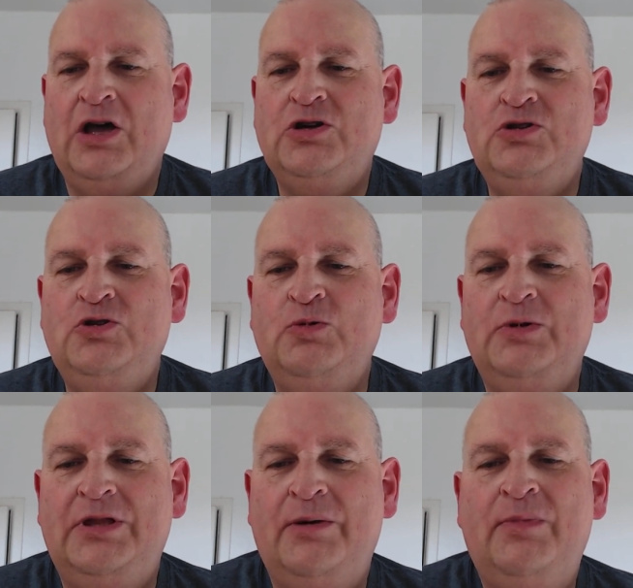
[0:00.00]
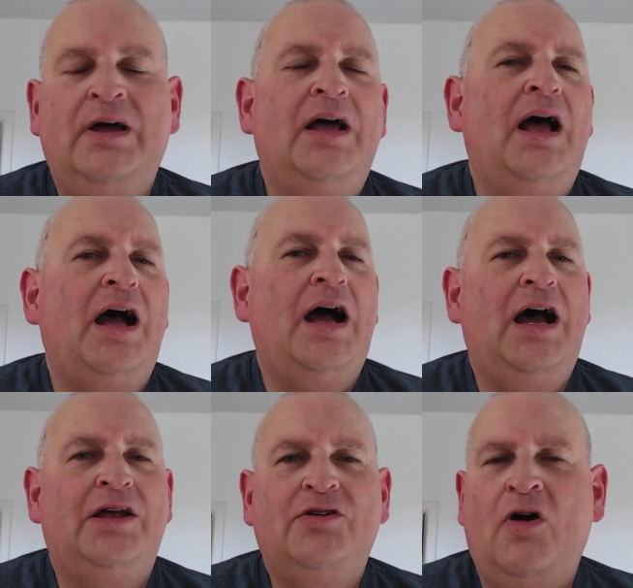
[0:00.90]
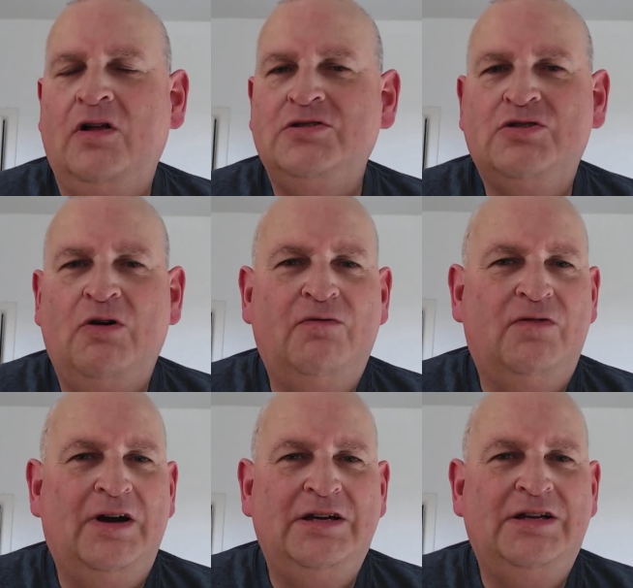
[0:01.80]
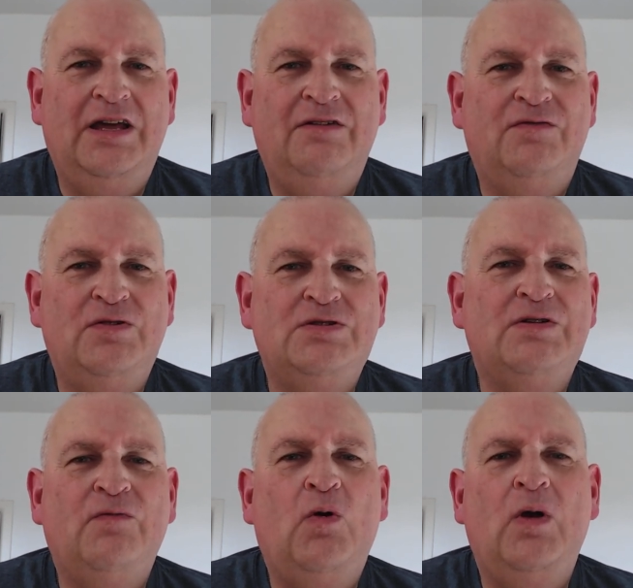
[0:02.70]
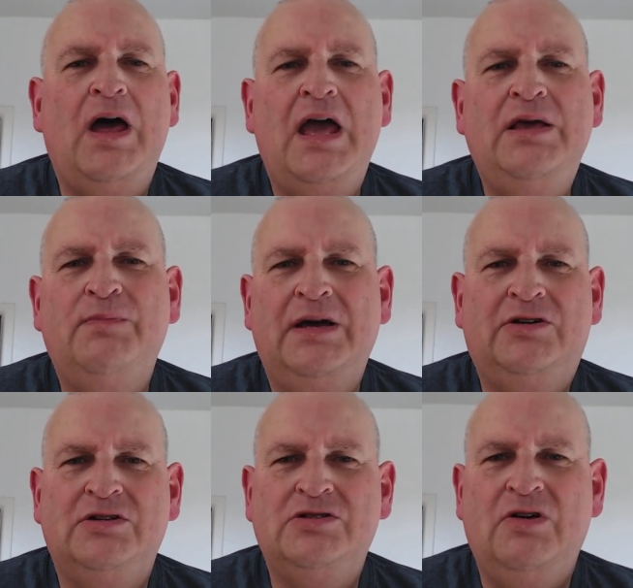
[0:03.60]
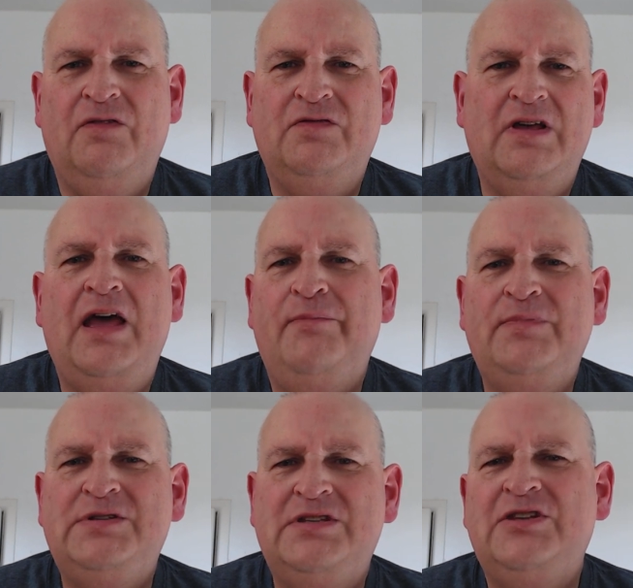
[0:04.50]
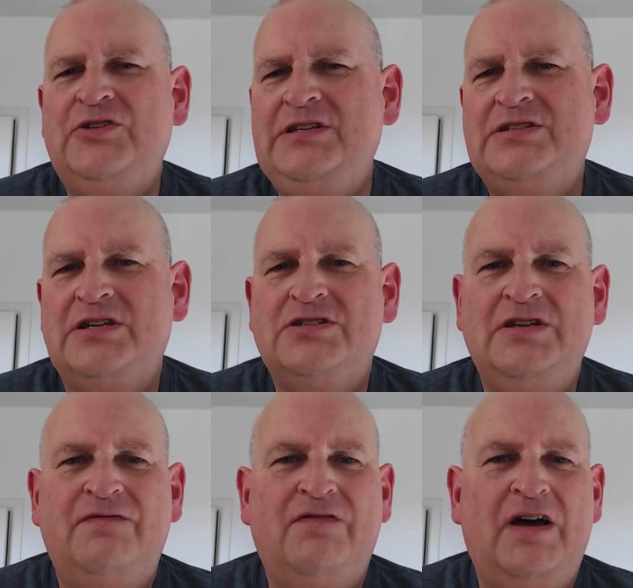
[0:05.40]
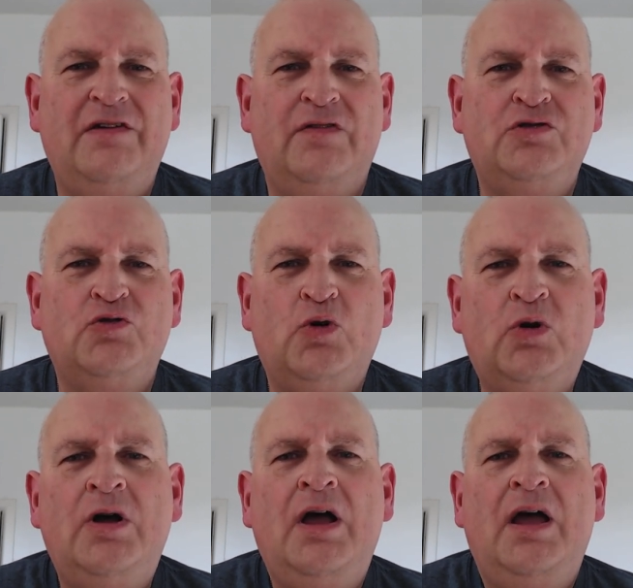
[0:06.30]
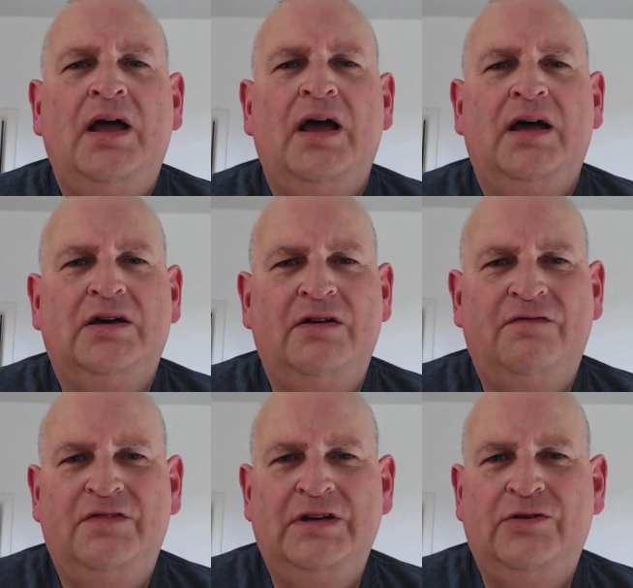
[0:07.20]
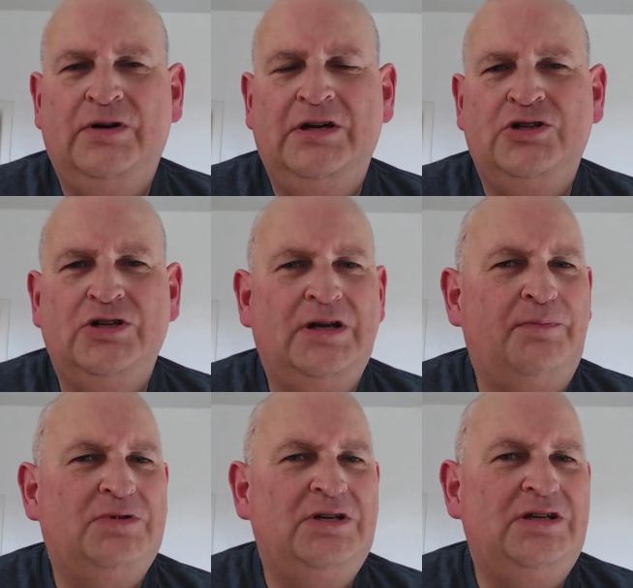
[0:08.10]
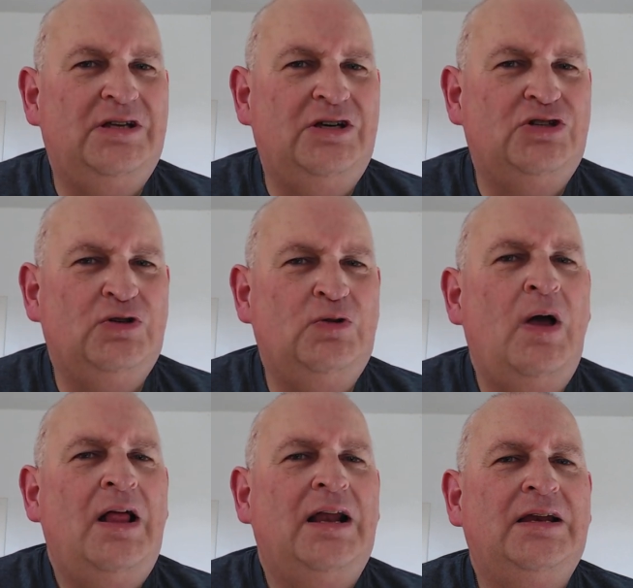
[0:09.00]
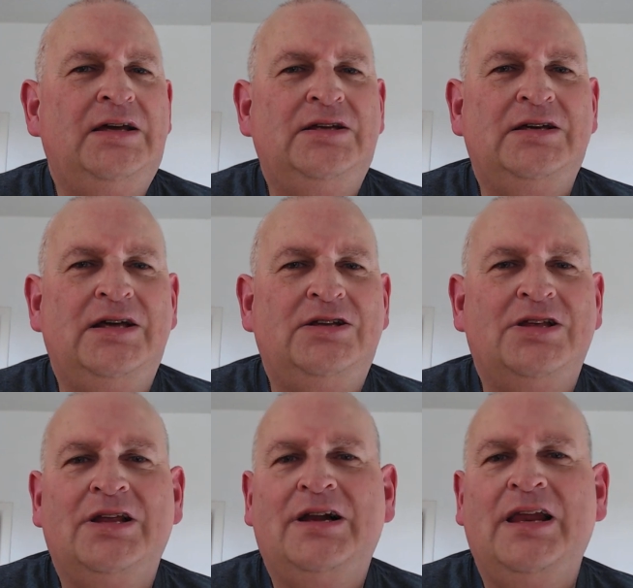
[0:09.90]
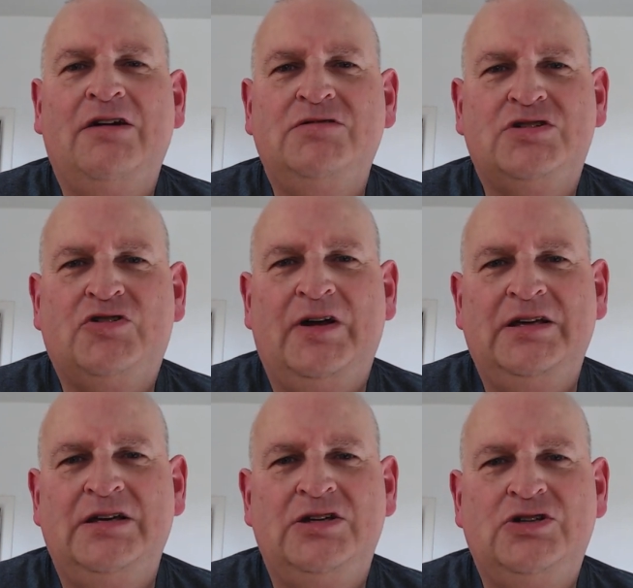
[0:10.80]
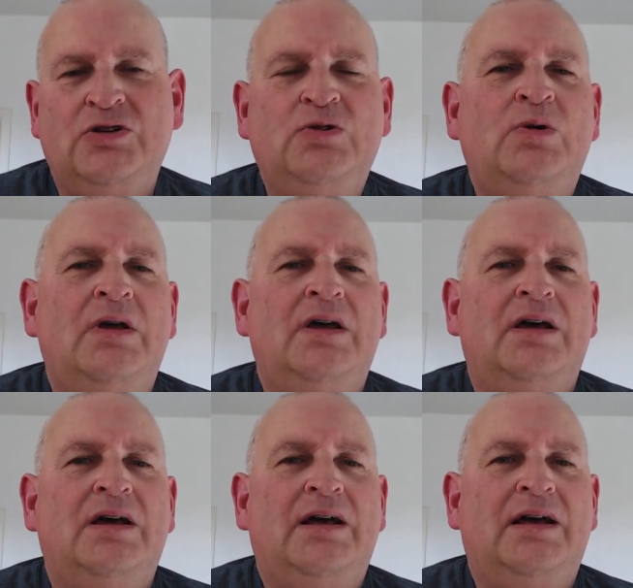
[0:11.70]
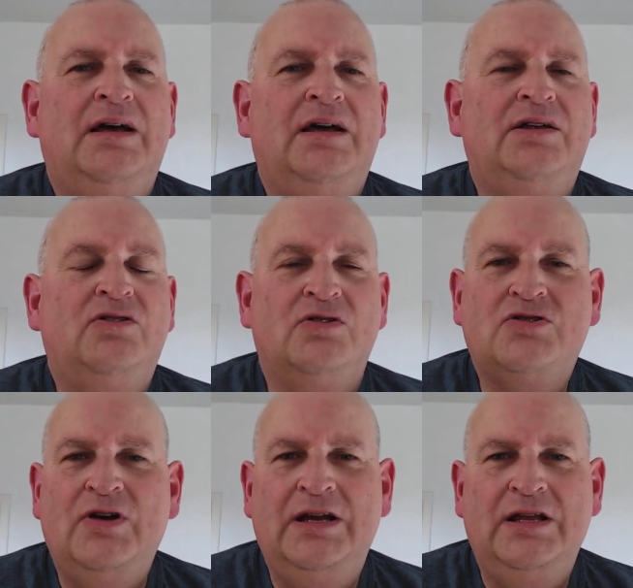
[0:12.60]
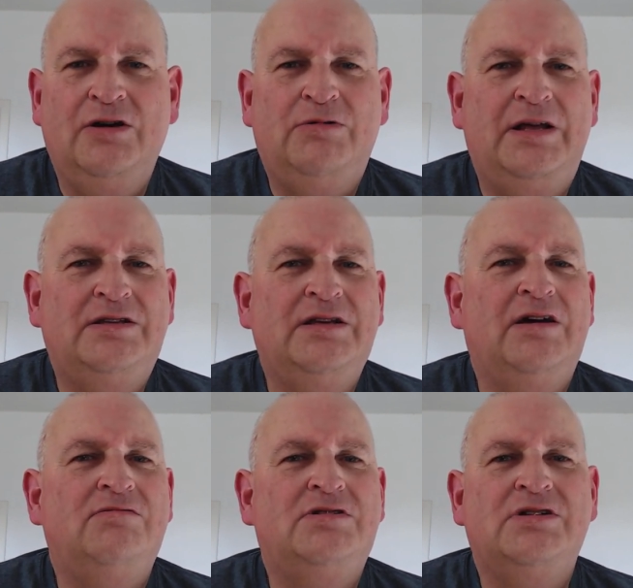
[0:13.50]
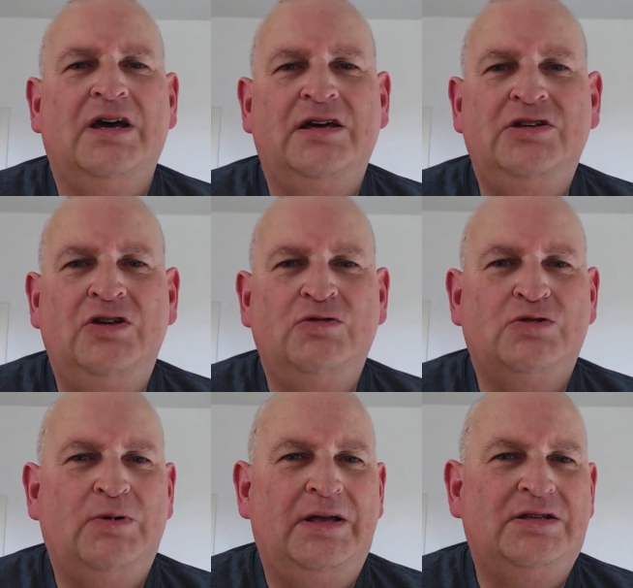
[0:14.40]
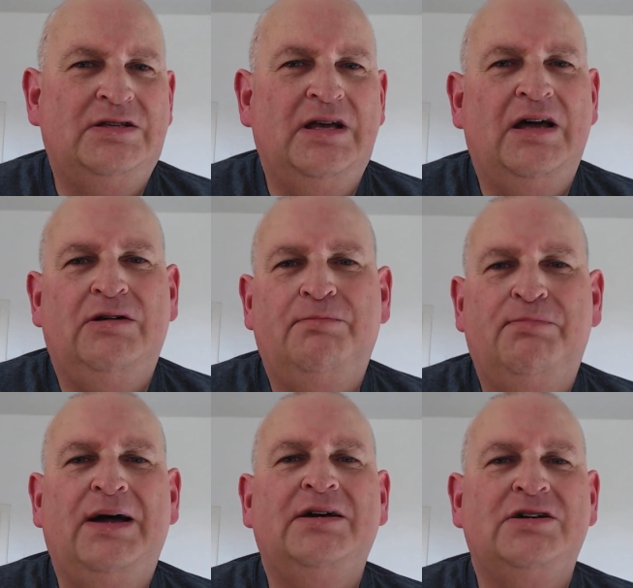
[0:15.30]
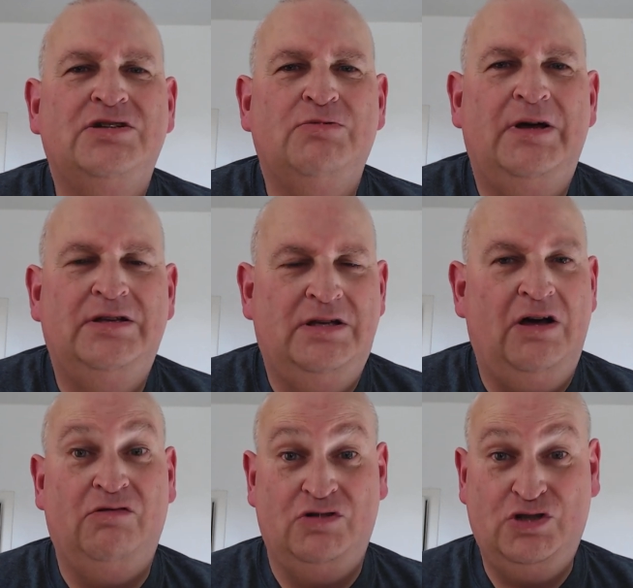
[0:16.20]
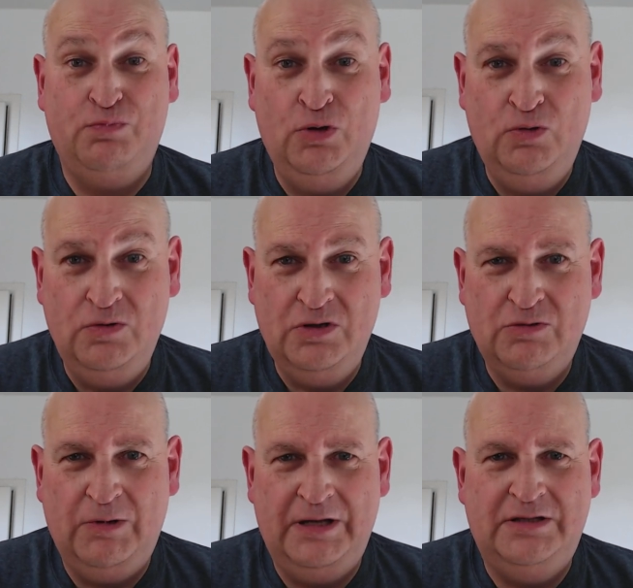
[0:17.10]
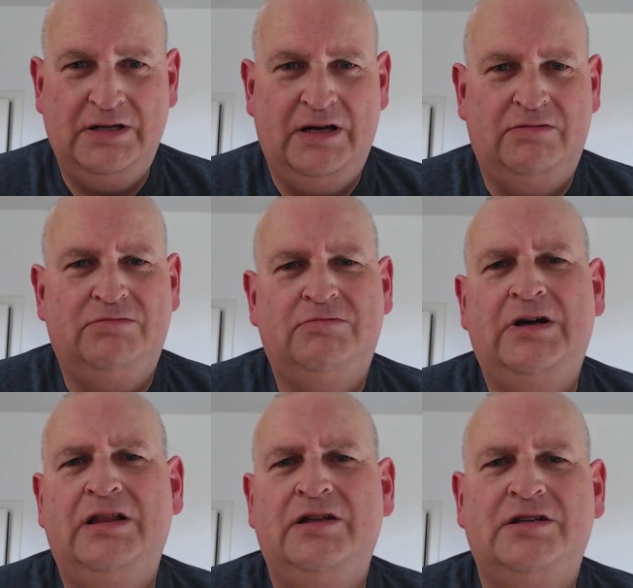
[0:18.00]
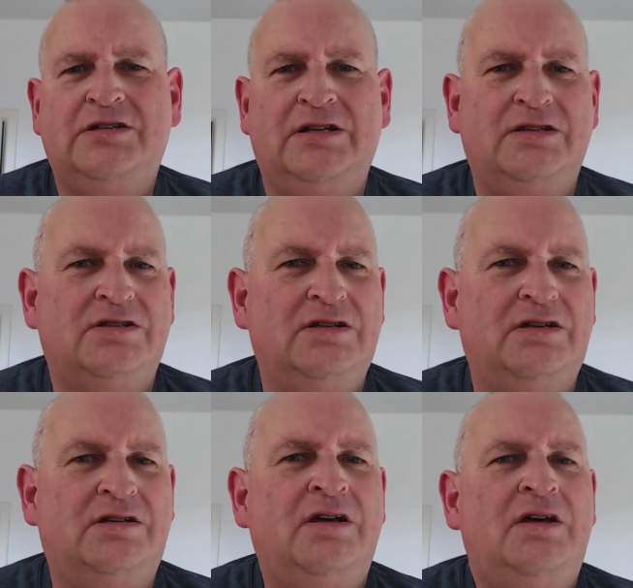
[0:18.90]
could do with them. And also Friday, first of all, a Microsoft M365 Azure configuration update issue leading into the CrowdStrike issue. And Australia went down, Sky News went down, banks went down, spoons went down. Well, their tills did.